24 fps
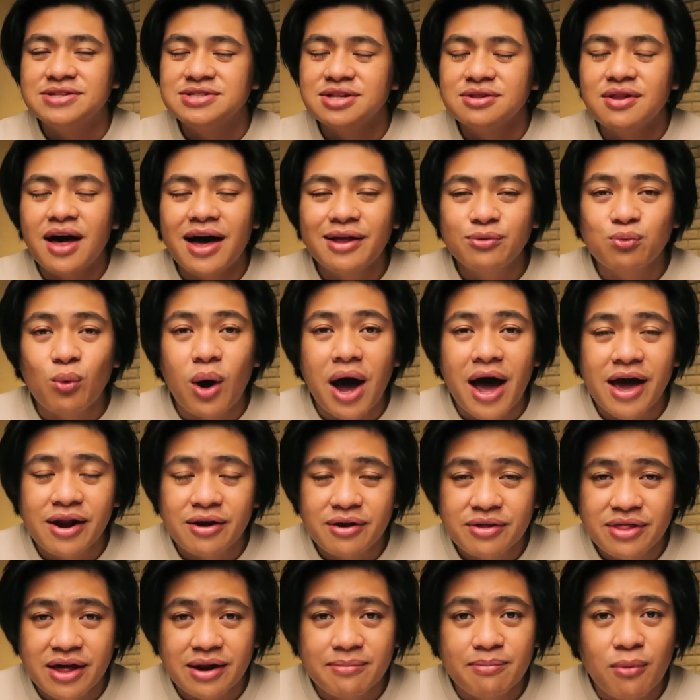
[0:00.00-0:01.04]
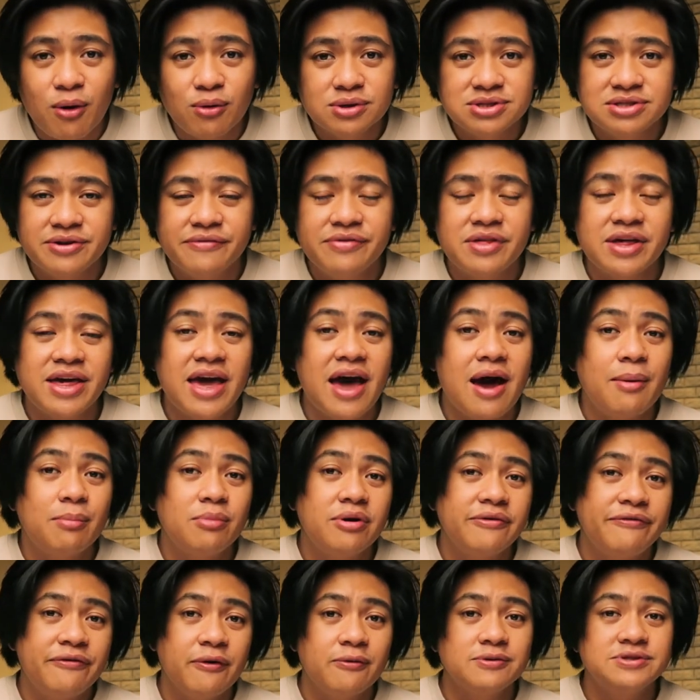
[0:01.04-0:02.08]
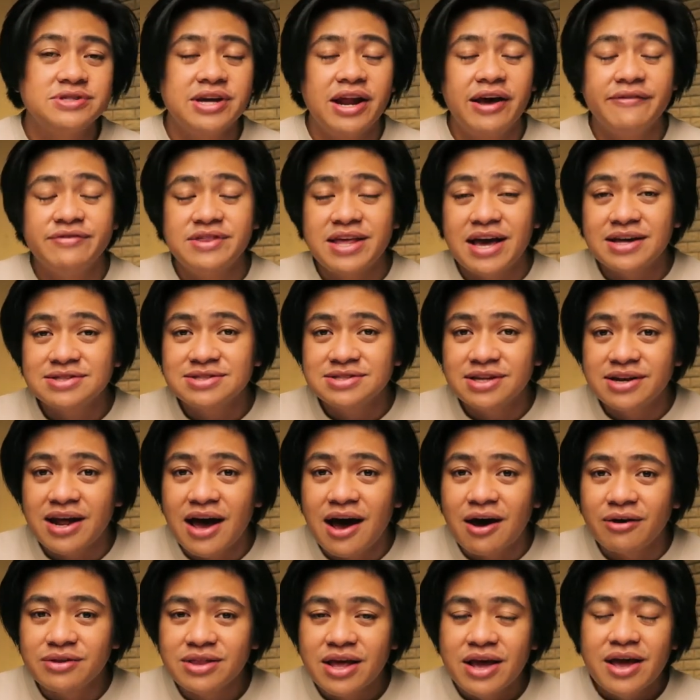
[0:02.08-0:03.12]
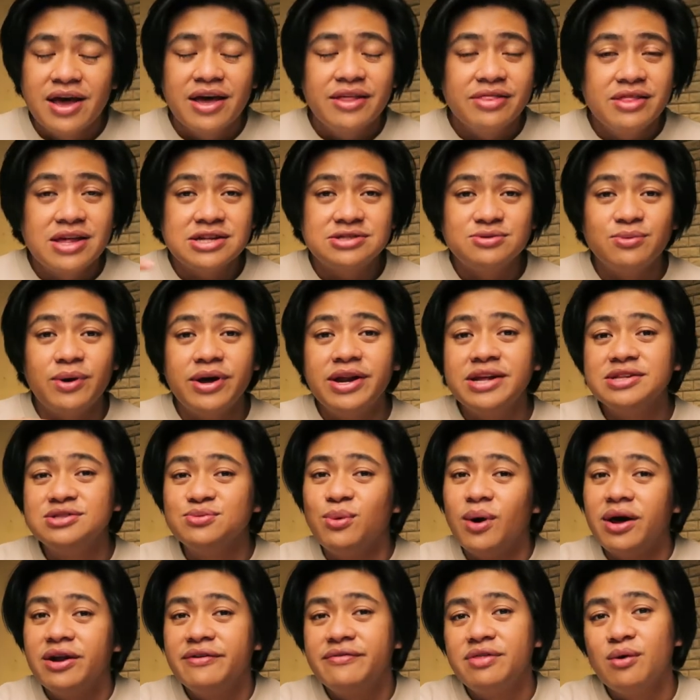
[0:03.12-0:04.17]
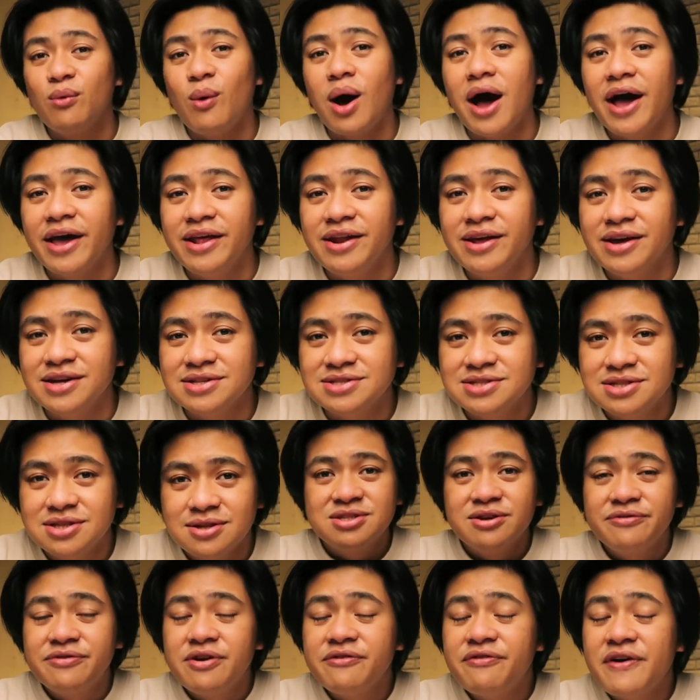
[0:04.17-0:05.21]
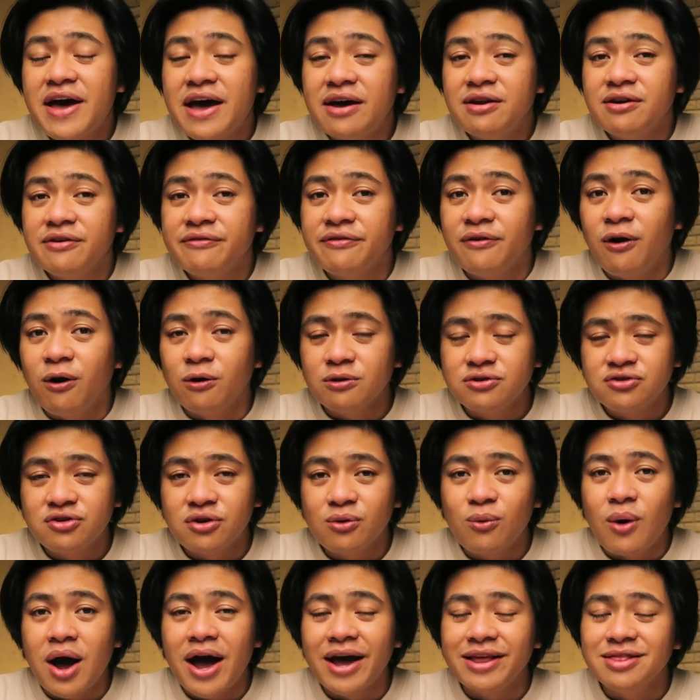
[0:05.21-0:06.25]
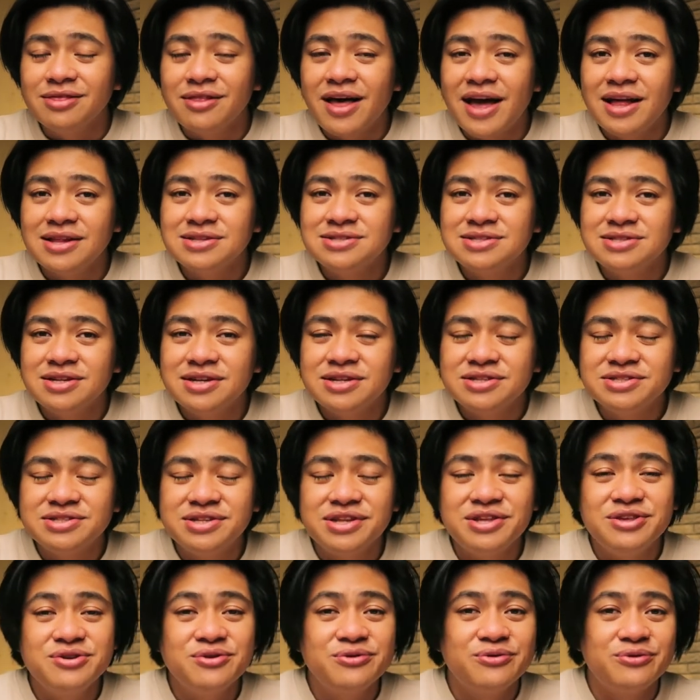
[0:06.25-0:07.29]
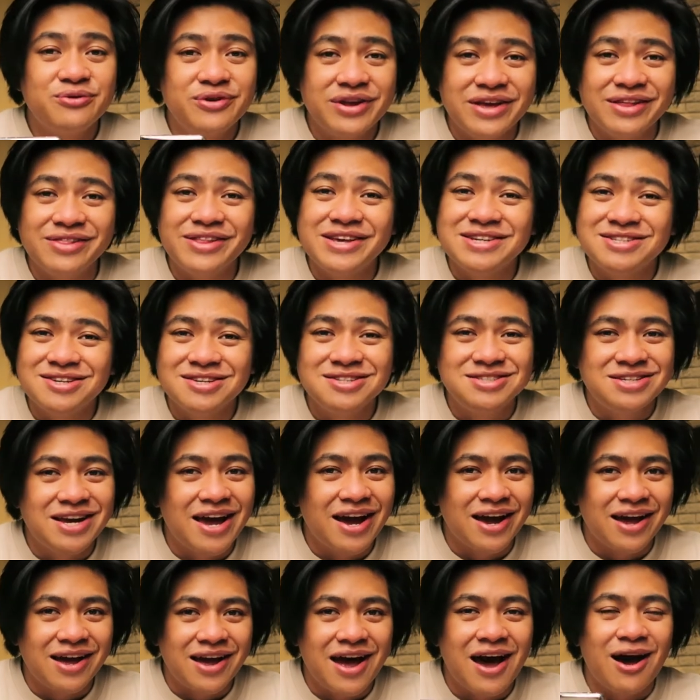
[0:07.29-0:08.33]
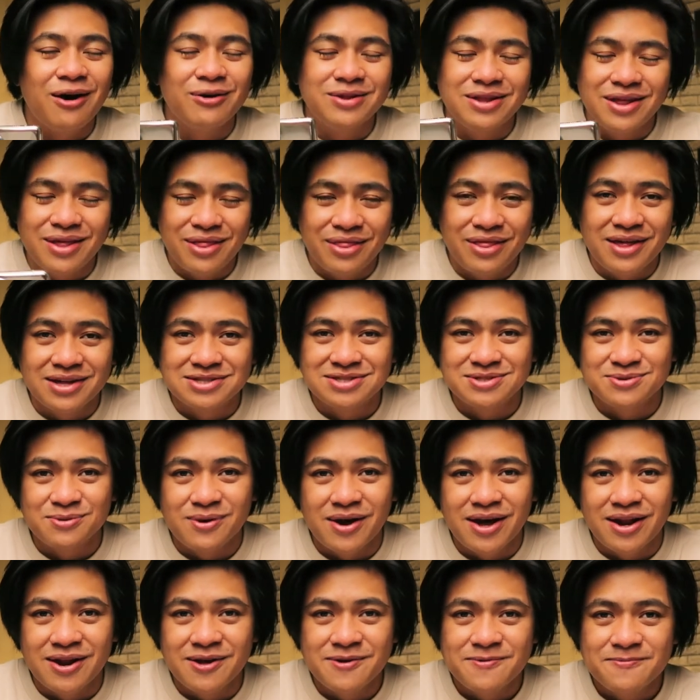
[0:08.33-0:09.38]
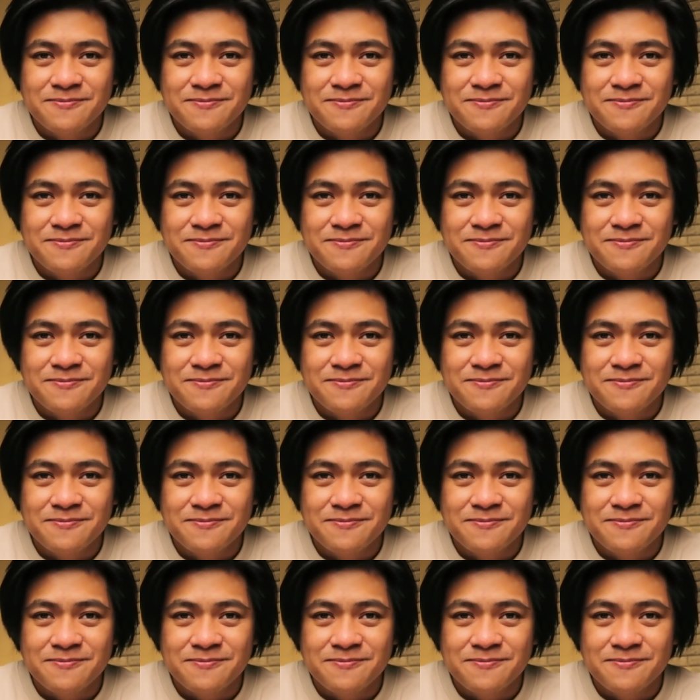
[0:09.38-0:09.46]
It's a lot wider than most of the camera phones that I've tested out. This one is one of the widest. So if you're a fan of ultra wide lenses, you really should check out this one.